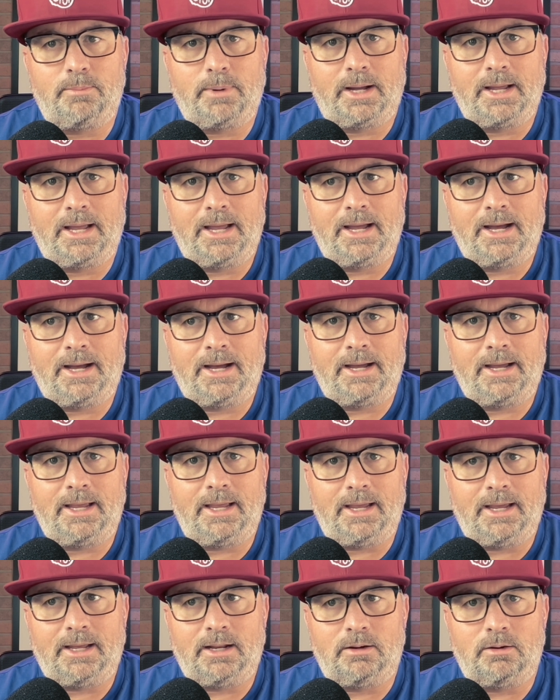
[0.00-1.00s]
by AI
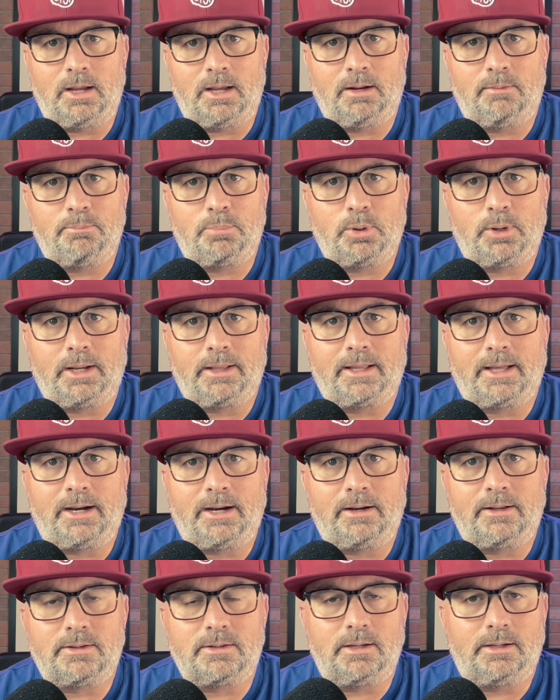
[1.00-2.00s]
and putting that
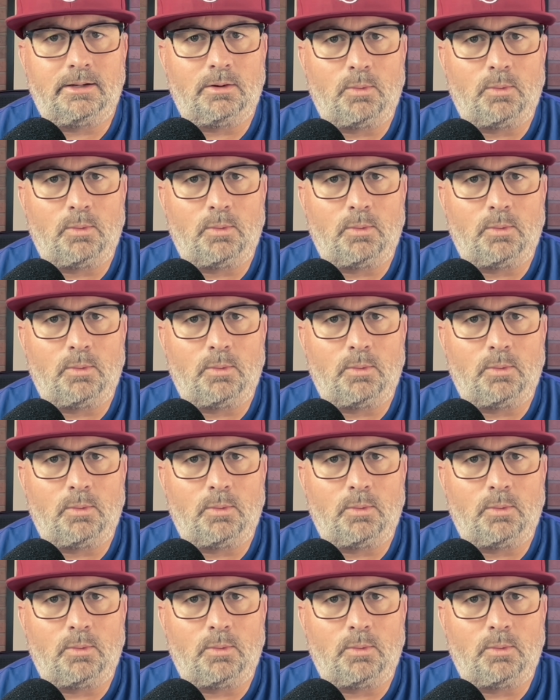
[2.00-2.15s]
in